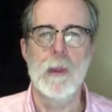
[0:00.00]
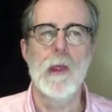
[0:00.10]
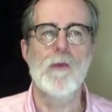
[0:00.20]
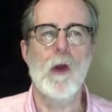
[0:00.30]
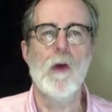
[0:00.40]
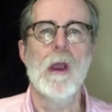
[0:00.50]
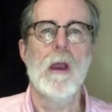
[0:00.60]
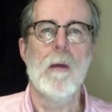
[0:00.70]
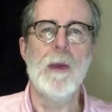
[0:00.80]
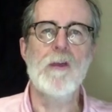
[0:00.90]
So
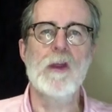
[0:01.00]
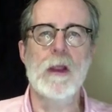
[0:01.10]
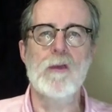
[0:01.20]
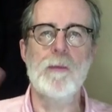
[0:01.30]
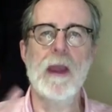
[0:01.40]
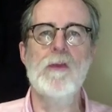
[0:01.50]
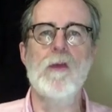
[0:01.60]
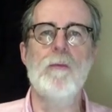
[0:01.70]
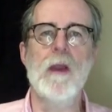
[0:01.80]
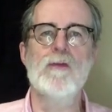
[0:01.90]
basically, space is
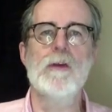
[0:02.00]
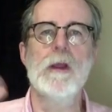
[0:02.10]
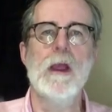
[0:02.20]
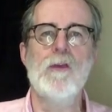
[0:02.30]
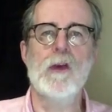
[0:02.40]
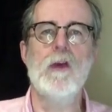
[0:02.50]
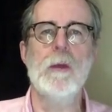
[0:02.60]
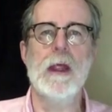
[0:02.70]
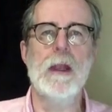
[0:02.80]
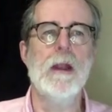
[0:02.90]
measured, it's
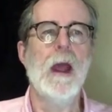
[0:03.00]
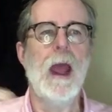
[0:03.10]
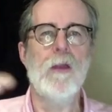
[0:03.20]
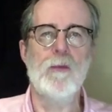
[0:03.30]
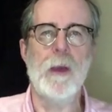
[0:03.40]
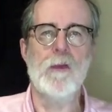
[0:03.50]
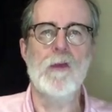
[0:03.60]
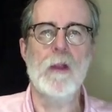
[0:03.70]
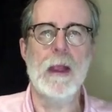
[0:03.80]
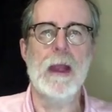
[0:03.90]
accumulated, and space is
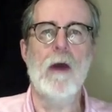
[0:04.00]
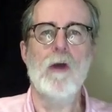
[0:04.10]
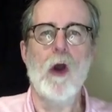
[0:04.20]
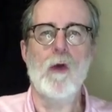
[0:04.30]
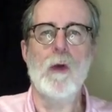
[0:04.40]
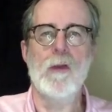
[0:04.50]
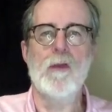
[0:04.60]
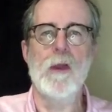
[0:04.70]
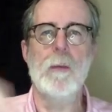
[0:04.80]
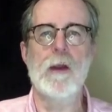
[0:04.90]
laid out according to
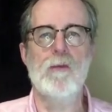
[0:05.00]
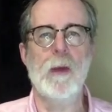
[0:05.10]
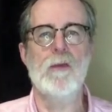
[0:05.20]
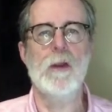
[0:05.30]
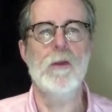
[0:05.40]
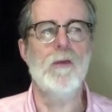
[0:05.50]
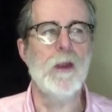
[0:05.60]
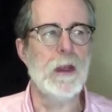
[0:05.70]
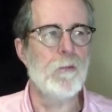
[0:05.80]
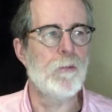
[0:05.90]
the amount of space that is
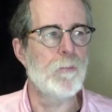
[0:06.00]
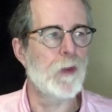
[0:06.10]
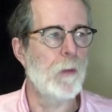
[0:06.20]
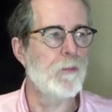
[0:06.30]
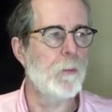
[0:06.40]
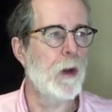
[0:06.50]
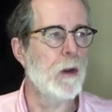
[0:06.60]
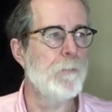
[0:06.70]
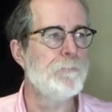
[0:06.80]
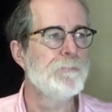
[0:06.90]
needed from top to
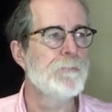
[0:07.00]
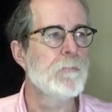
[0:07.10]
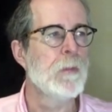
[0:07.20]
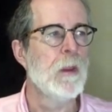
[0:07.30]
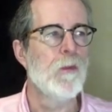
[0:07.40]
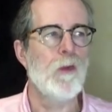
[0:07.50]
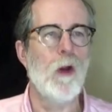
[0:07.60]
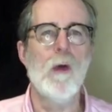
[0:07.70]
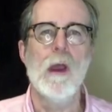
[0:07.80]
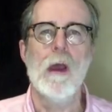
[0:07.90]
bottom.
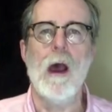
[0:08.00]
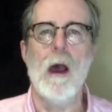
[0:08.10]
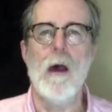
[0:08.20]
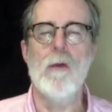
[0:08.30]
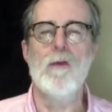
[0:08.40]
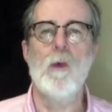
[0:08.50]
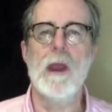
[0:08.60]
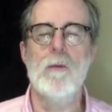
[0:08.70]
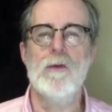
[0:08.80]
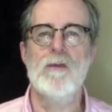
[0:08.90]
So the way
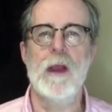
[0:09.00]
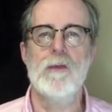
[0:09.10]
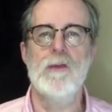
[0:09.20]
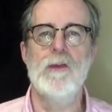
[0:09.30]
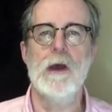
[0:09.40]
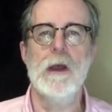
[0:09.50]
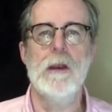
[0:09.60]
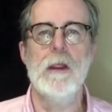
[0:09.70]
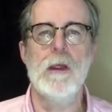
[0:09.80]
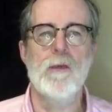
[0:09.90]
in which that's done
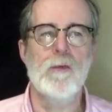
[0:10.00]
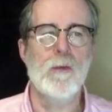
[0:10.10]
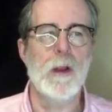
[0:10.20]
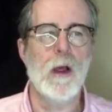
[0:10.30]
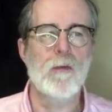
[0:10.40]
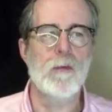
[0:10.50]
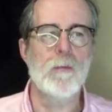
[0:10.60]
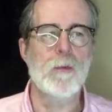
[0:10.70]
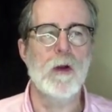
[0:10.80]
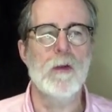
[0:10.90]
is through an algorithm
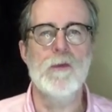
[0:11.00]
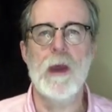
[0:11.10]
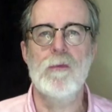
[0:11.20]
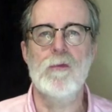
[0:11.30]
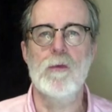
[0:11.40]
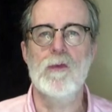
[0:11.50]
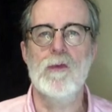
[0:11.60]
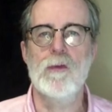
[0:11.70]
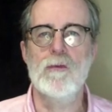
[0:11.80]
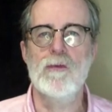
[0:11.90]
called depth-first
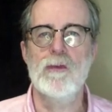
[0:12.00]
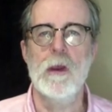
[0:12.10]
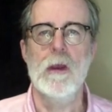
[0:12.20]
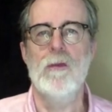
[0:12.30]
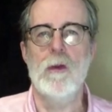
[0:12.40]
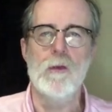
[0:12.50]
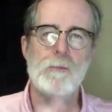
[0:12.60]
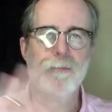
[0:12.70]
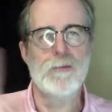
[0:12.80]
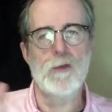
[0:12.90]
search. There are
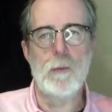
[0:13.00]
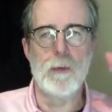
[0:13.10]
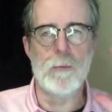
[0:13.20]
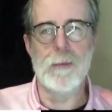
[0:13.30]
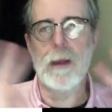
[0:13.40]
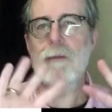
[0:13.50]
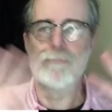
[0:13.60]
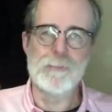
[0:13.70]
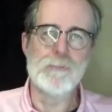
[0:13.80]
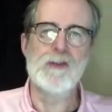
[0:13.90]

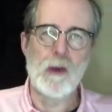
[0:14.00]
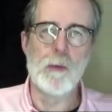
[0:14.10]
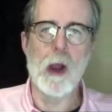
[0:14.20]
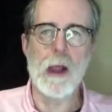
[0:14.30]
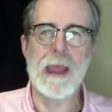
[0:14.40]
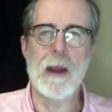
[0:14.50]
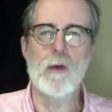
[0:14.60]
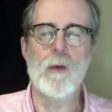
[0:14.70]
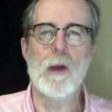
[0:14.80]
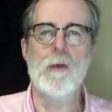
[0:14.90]
two broad
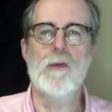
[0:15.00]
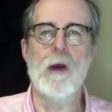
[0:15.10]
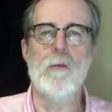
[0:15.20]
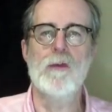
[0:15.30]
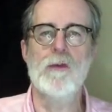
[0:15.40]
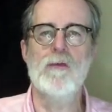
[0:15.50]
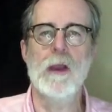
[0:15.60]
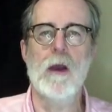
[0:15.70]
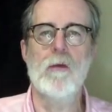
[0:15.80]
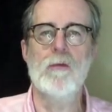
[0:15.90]
categories of searching
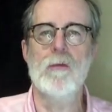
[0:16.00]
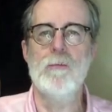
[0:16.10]
algorithm.